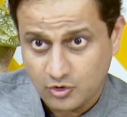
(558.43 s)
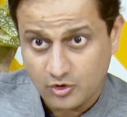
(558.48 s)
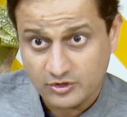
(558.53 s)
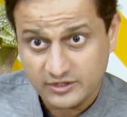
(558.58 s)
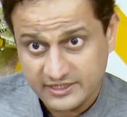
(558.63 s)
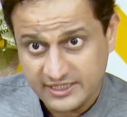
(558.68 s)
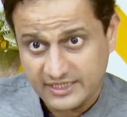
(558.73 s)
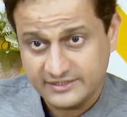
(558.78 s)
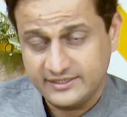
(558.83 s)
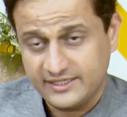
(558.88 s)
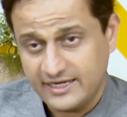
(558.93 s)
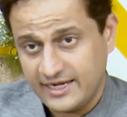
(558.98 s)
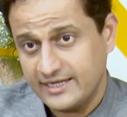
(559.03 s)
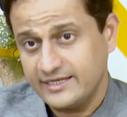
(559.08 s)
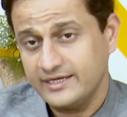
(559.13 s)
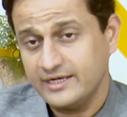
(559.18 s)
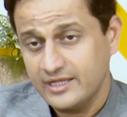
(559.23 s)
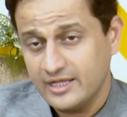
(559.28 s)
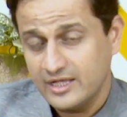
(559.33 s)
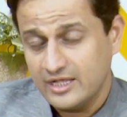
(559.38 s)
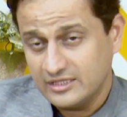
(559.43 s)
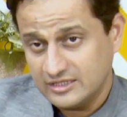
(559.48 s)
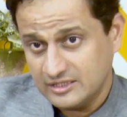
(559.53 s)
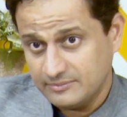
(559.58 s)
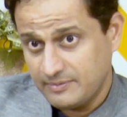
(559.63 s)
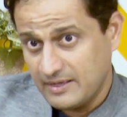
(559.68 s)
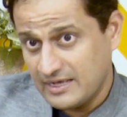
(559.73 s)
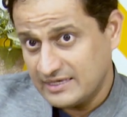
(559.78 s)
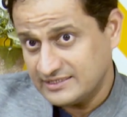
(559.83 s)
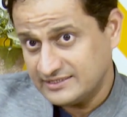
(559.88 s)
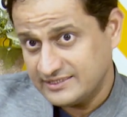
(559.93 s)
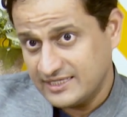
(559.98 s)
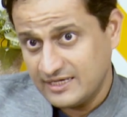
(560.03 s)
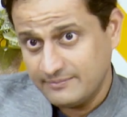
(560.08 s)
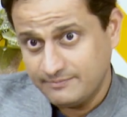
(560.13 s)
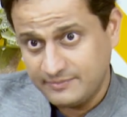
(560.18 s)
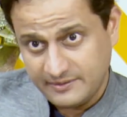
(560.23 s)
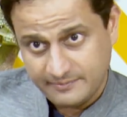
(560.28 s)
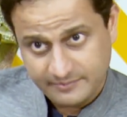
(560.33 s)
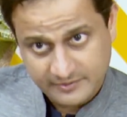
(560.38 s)
On the other hand, the Pakistan
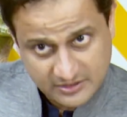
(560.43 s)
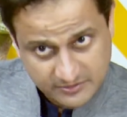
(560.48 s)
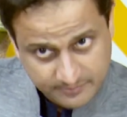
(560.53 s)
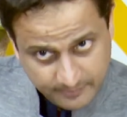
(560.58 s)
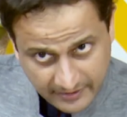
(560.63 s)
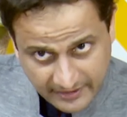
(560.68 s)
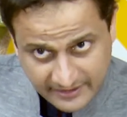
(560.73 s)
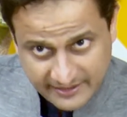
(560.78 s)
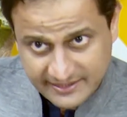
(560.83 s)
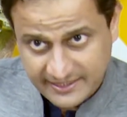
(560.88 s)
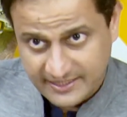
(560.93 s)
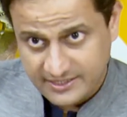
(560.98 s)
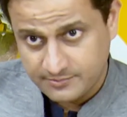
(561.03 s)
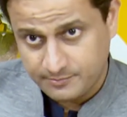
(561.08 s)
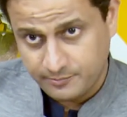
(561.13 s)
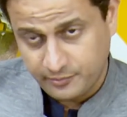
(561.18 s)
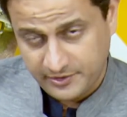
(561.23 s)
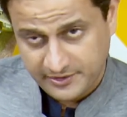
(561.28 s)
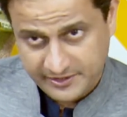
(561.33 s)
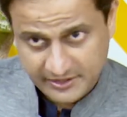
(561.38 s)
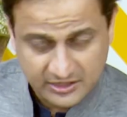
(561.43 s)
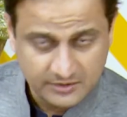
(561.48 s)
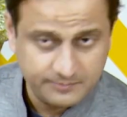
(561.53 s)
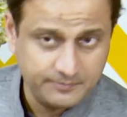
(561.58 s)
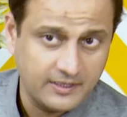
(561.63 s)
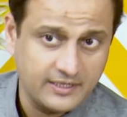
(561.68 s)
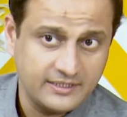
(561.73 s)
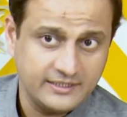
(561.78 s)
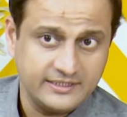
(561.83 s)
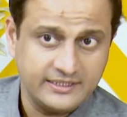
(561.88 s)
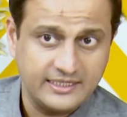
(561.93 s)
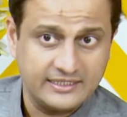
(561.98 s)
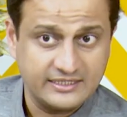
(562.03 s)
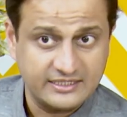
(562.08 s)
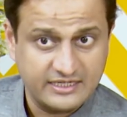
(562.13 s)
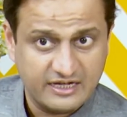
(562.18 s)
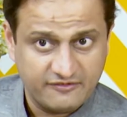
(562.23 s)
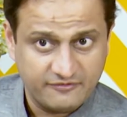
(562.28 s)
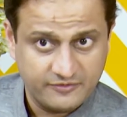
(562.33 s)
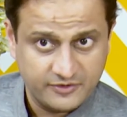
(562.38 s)
People's Party as a political party and the
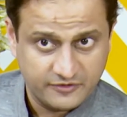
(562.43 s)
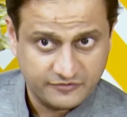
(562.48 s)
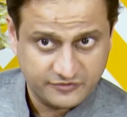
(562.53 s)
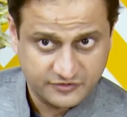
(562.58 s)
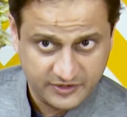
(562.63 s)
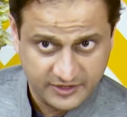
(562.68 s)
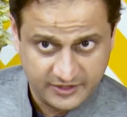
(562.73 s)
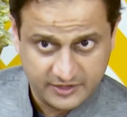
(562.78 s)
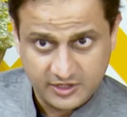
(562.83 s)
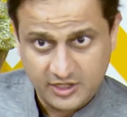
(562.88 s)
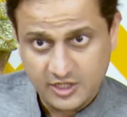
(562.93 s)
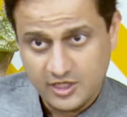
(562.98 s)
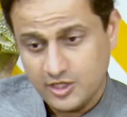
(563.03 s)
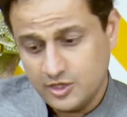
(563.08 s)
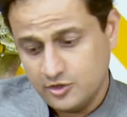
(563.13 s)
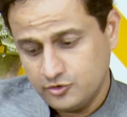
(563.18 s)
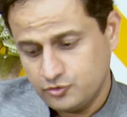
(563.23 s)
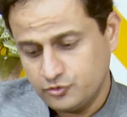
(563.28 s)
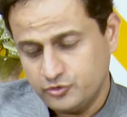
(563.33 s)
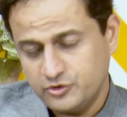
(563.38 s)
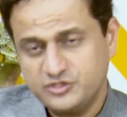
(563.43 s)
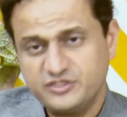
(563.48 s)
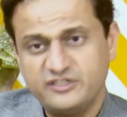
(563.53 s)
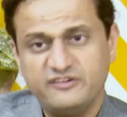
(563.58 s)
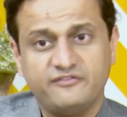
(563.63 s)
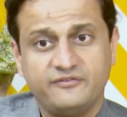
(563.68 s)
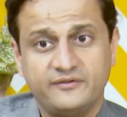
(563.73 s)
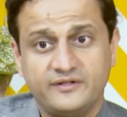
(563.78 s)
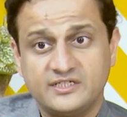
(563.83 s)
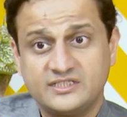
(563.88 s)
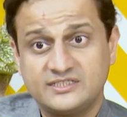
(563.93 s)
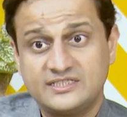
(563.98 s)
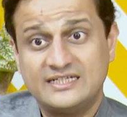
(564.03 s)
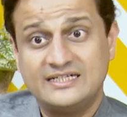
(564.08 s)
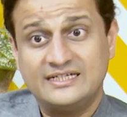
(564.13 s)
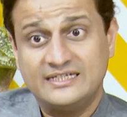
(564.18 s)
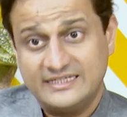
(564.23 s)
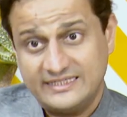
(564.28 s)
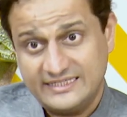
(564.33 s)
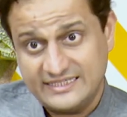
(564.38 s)
government of Sindh through the Chief Minister
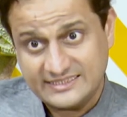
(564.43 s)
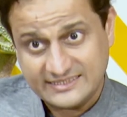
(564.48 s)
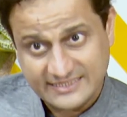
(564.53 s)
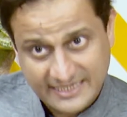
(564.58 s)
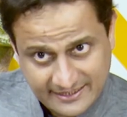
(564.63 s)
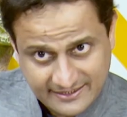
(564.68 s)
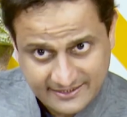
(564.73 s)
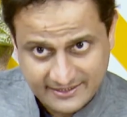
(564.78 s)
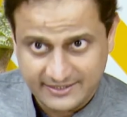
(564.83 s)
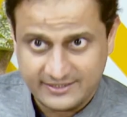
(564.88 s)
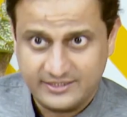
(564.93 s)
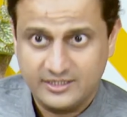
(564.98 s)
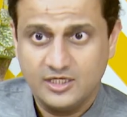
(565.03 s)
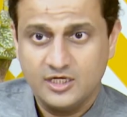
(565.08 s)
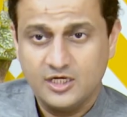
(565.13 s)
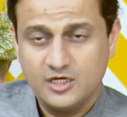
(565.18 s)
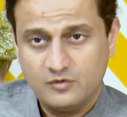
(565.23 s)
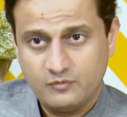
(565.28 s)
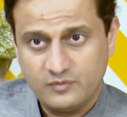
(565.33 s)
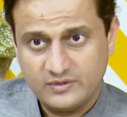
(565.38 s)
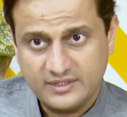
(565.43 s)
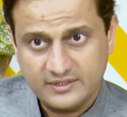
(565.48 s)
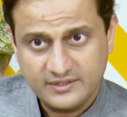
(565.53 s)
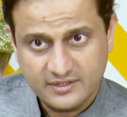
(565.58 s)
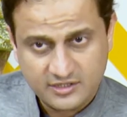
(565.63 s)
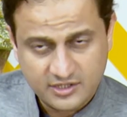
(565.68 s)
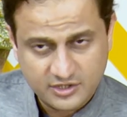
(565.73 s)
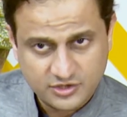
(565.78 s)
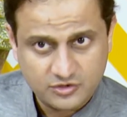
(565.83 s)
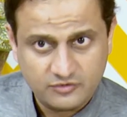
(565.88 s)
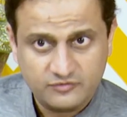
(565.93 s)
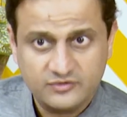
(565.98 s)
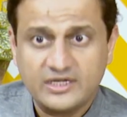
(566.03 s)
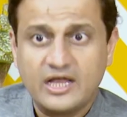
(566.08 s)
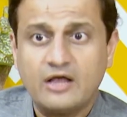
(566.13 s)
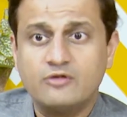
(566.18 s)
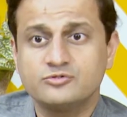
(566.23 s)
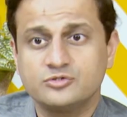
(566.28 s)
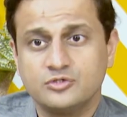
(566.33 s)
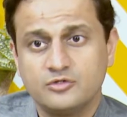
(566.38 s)
dissented with the decision of the
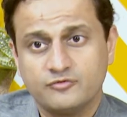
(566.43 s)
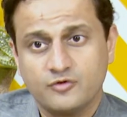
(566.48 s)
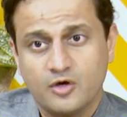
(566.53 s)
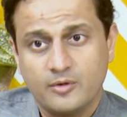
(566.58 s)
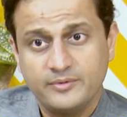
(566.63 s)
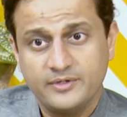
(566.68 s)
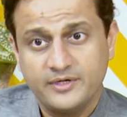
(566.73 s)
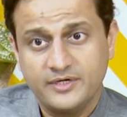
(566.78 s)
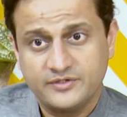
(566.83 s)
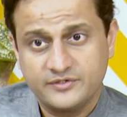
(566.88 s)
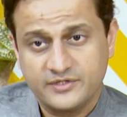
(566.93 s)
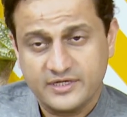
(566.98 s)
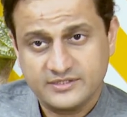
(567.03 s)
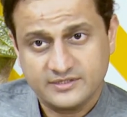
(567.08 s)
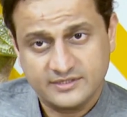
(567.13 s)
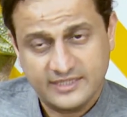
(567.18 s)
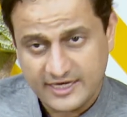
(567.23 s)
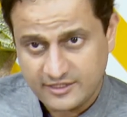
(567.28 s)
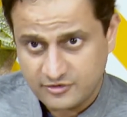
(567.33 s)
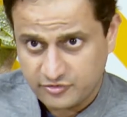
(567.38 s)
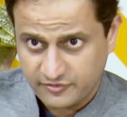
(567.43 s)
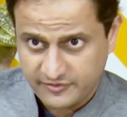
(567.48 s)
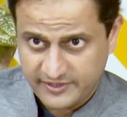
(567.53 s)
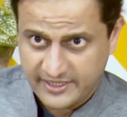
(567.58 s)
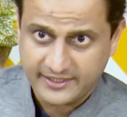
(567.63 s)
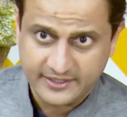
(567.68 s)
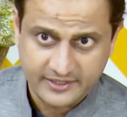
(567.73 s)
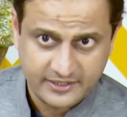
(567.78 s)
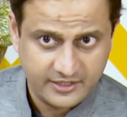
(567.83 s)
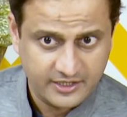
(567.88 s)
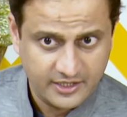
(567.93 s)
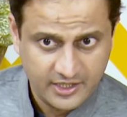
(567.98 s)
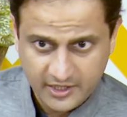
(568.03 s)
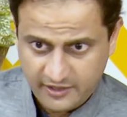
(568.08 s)
Council of Common Interest. That's on record.